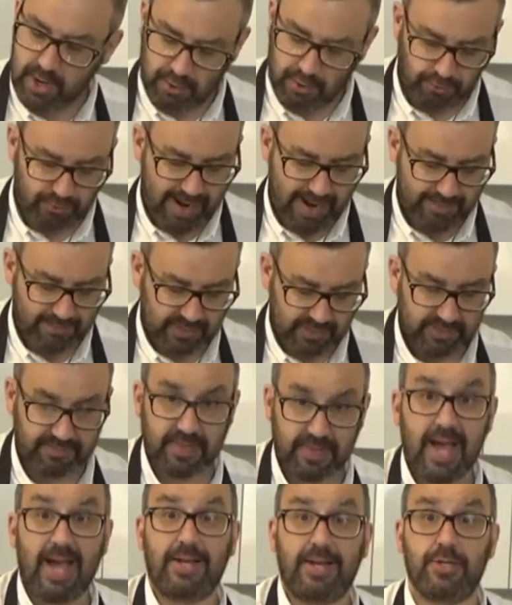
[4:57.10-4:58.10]
grams of
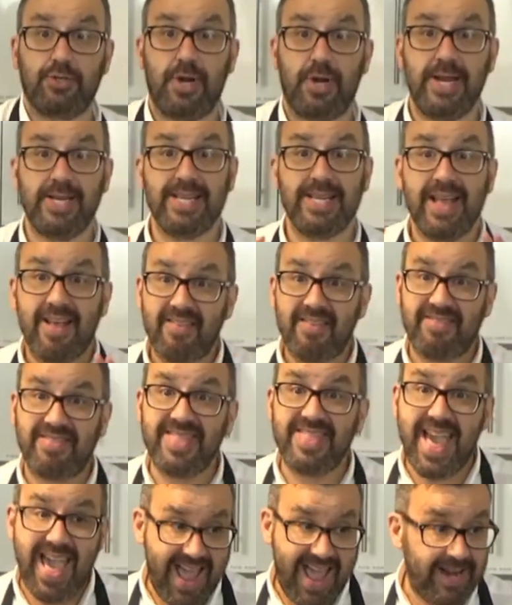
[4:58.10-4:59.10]
that, right?
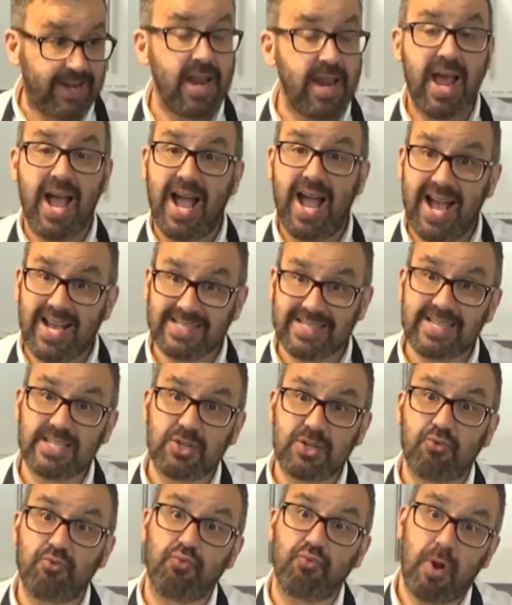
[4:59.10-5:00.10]
Then as it's
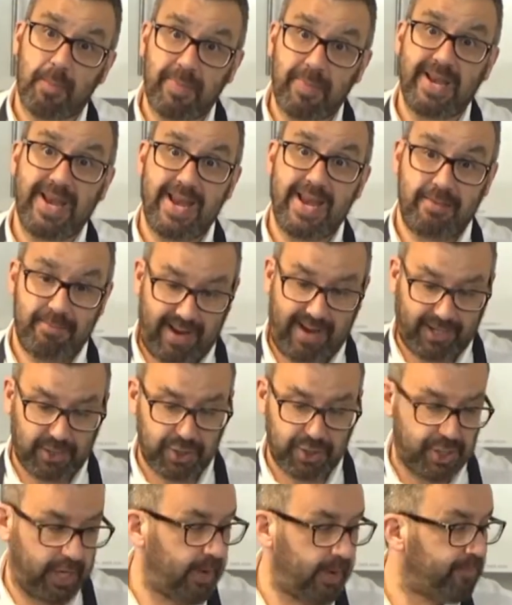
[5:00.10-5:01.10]
a rubbing in
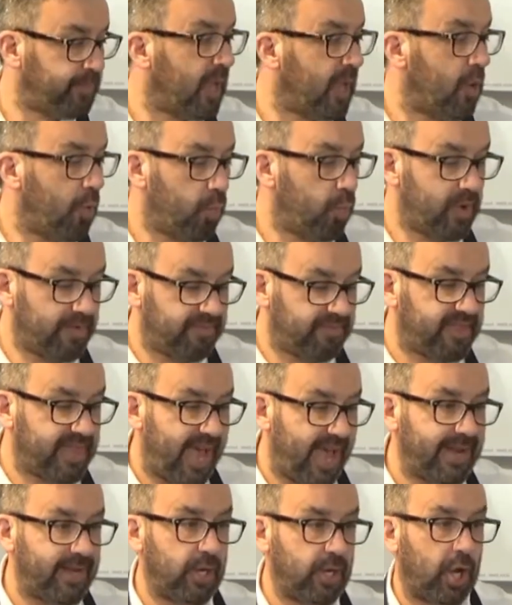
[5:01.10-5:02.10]
mixture, we've
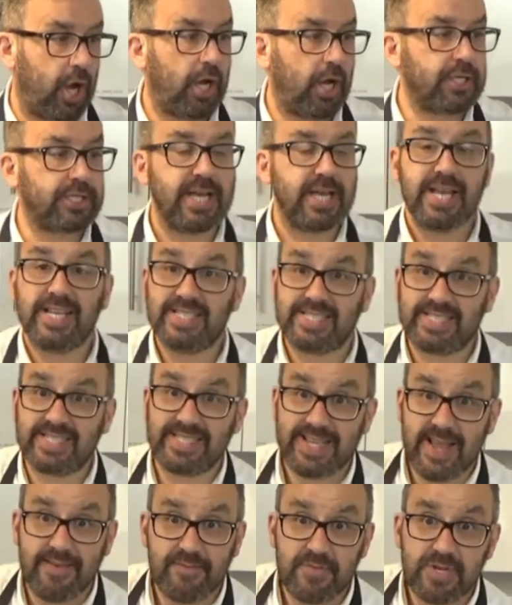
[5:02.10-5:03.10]
then got
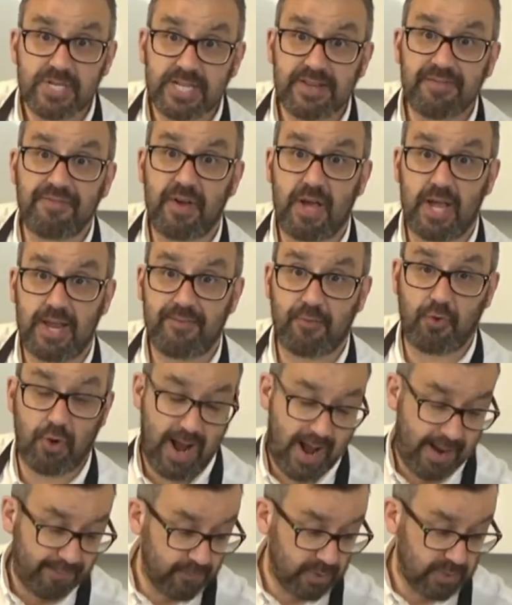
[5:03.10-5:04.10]
75
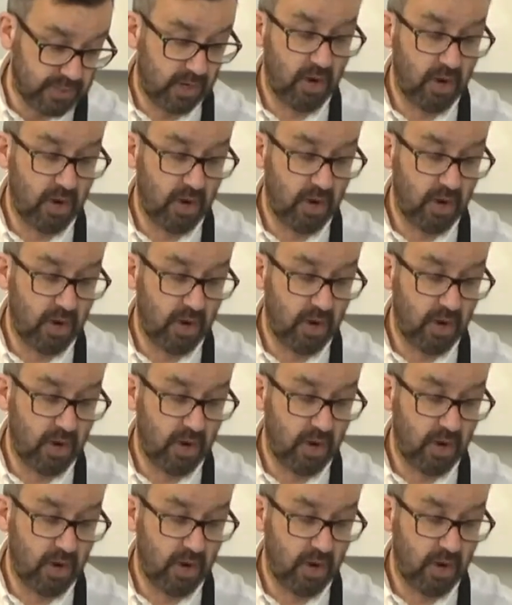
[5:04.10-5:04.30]
grams